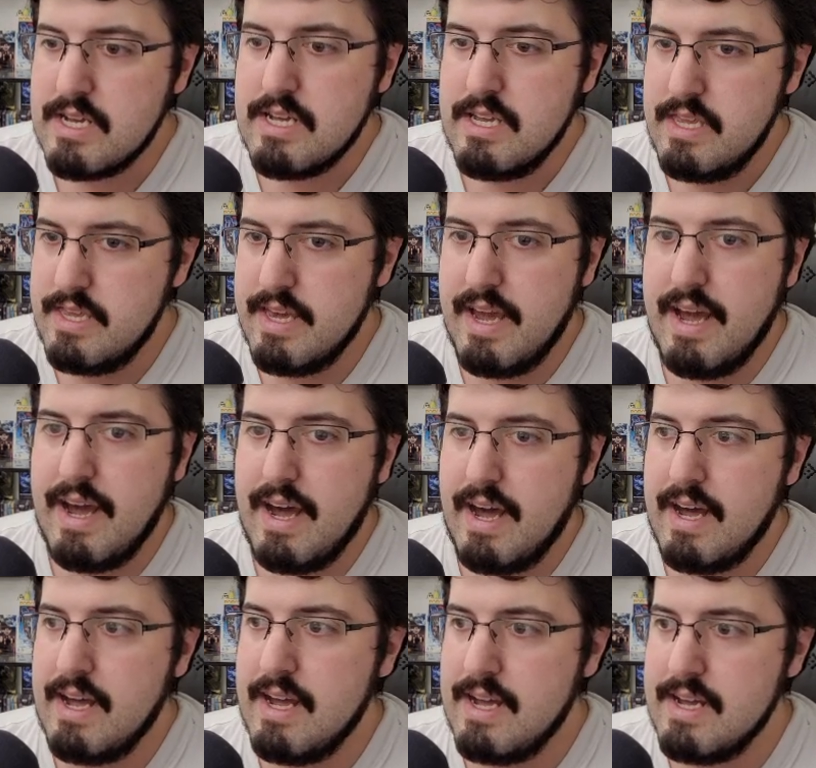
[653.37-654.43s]
Yeah,
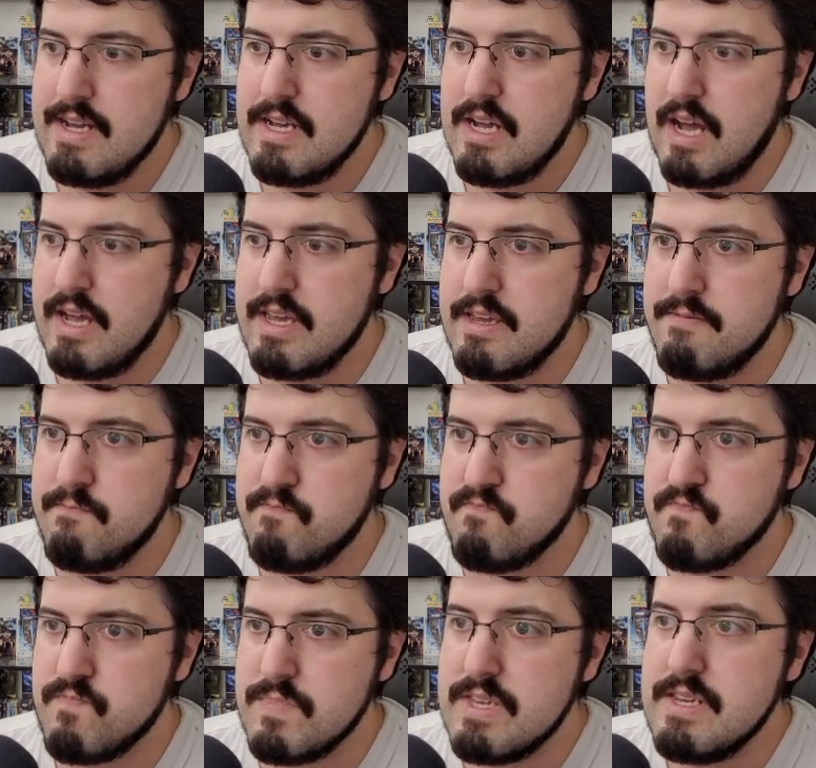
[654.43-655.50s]
I'm
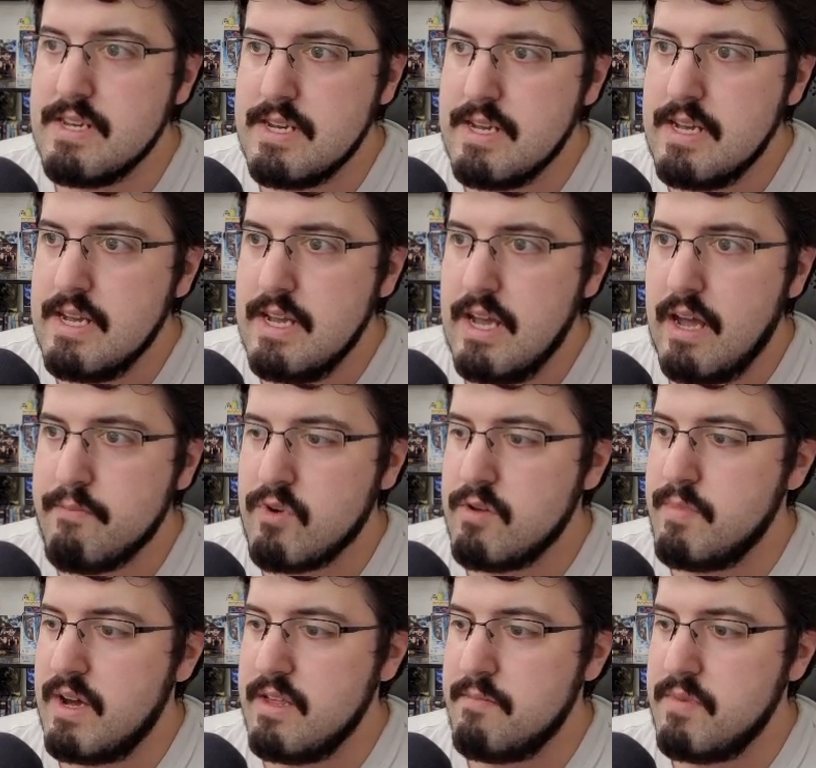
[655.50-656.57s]
going to
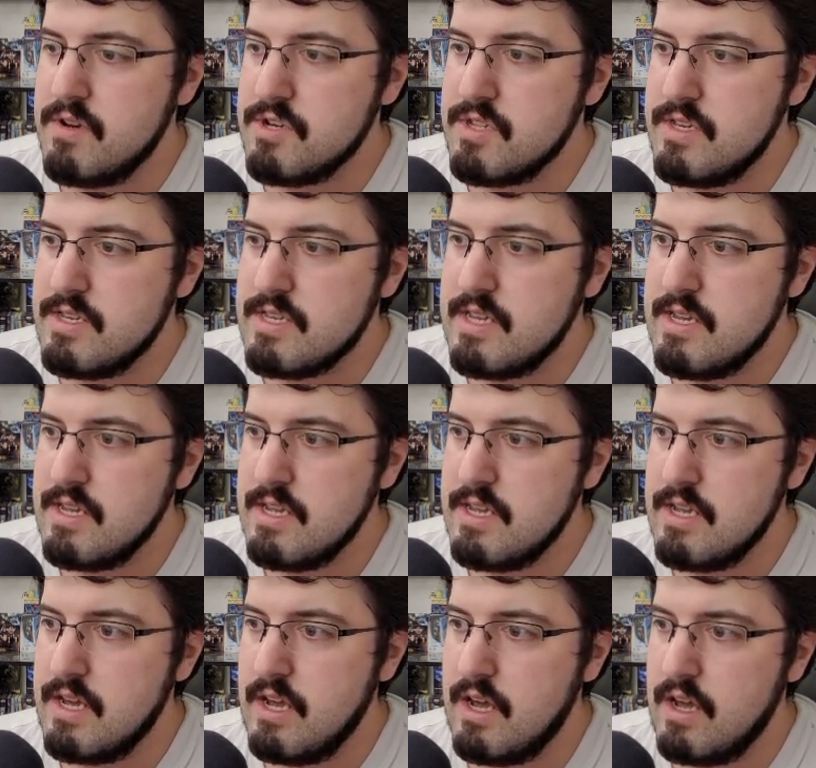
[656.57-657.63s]
buy a bunch of these.
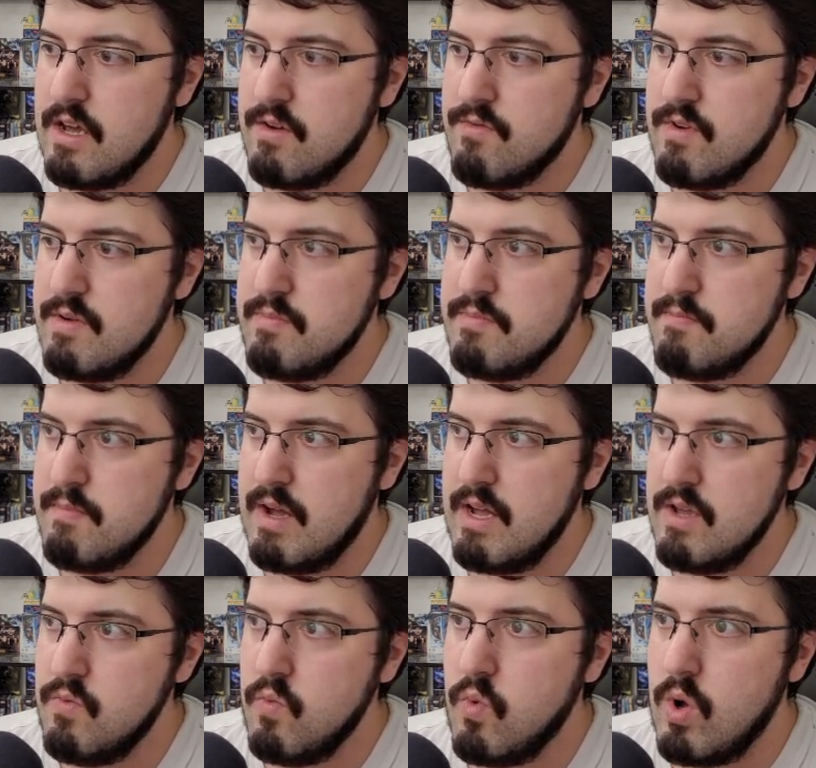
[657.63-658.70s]
Rip
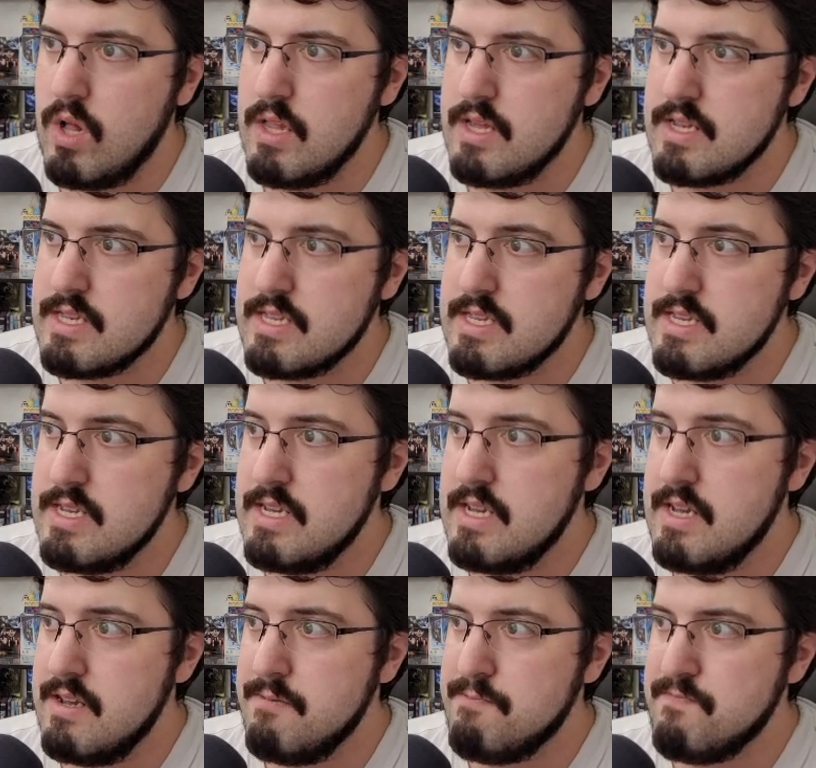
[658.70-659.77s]
my wallet.
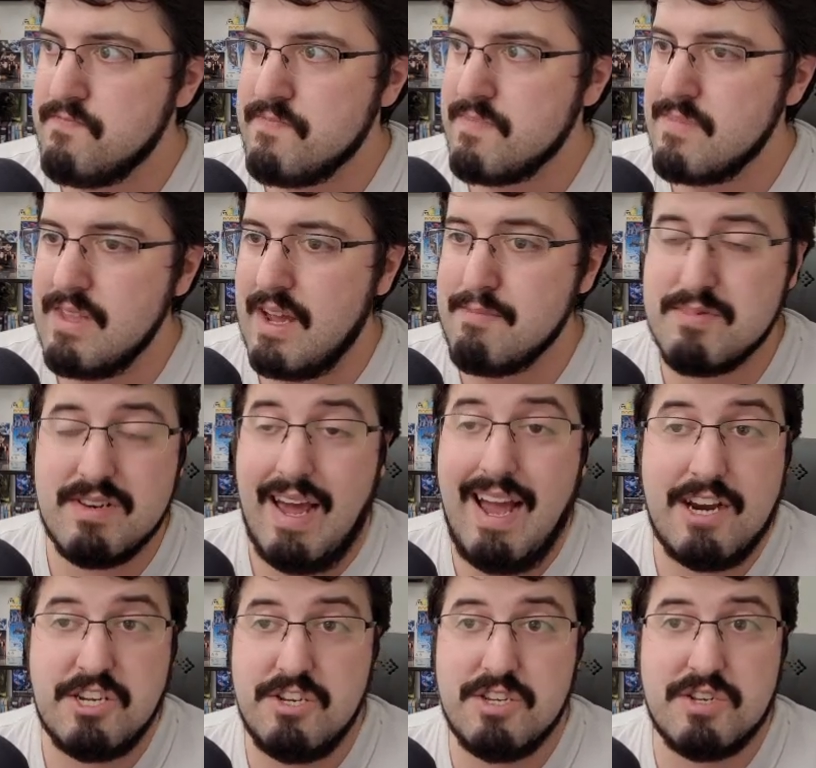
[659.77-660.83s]
I'm
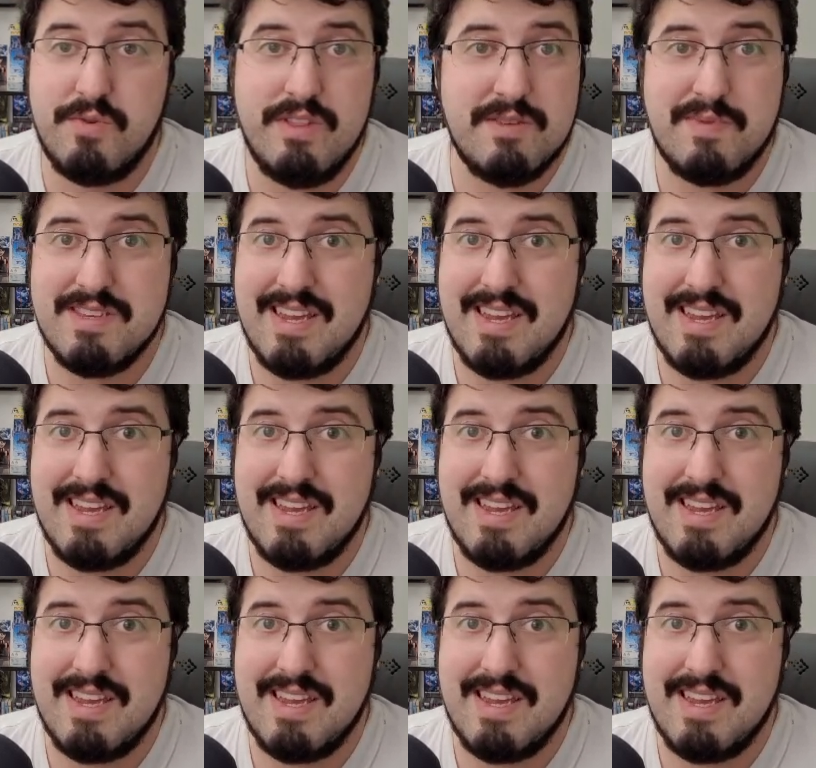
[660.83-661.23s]
actually just doing this because I